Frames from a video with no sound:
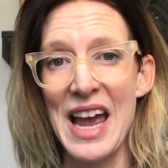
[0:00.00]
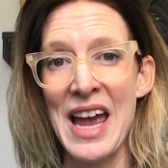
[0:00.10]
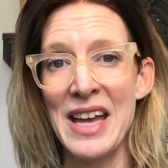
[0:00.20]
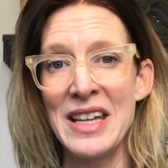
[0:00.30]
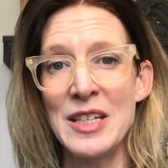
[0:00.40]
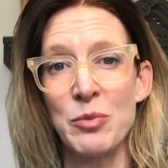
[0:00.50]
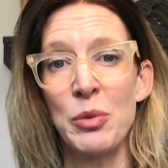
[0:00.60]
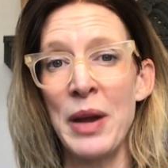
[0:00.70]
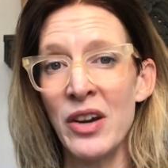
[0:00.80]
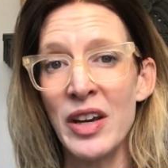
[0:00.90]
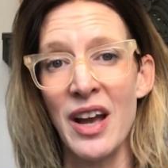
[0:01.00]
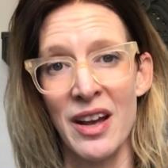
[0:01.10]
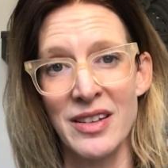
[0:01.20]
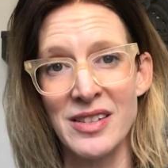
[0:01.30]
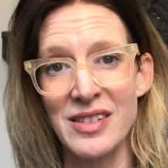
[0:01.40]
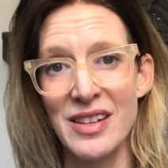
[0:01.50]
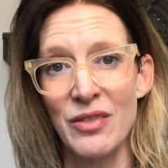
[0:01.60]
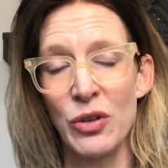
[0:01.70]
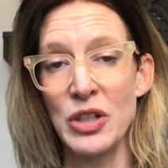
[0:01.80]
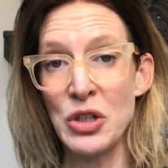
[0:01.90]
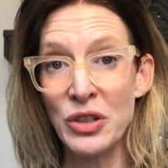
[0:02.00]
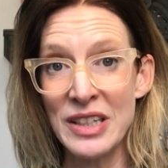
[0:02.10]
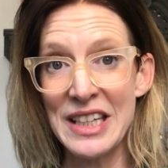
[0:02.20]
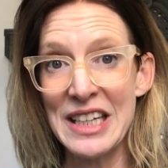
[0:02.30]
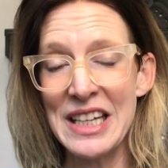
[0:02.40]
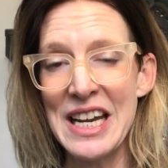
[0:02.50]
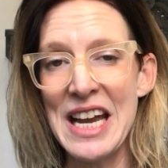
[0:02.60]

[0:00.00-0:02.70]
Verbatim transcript: and he's preparing us for eternity.